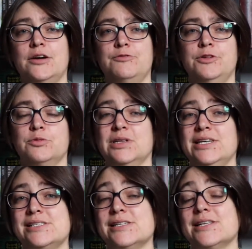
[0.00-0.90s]
of new
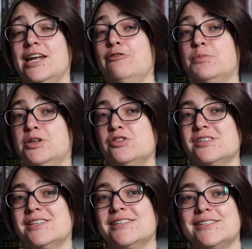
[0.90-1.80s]
releases that I've
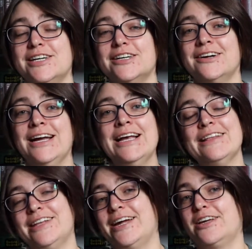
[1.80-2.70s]
purchased this year
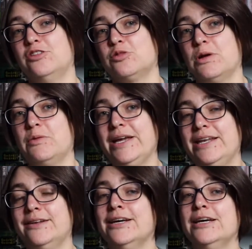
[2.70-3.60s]
that I could throw
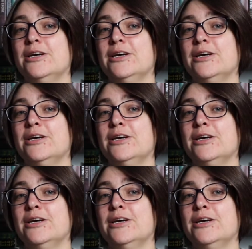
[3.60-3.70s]
in.